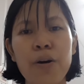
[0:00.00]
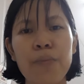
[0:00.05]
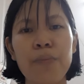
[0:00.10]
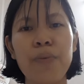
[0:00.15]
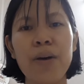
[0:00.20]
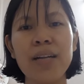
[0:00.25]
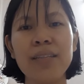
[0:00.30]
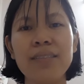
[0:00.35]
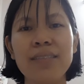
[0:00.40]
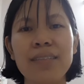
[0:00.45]

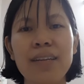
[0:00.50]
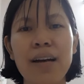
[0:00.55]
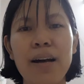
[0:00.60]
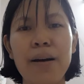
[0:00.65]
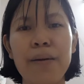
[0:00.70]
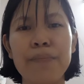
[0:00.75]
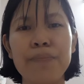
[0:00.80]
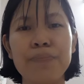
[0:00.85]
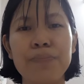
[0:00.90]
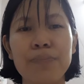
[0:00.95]
But
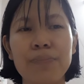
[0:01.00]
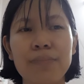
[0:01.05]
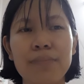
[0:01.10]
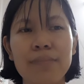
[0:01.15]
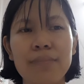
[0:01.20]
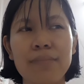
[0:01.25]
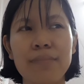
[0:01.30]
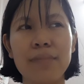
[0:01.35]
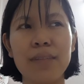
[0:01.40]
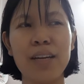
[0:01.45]

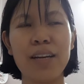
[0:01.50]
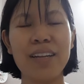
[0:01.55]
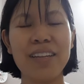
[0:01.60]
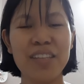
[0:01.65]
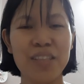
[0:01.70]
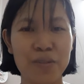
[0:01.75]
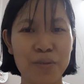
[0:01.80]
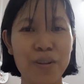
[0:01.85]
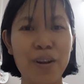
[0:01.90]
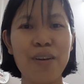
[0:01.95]

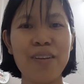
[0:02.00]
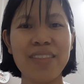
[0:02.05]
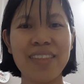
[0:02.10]
you know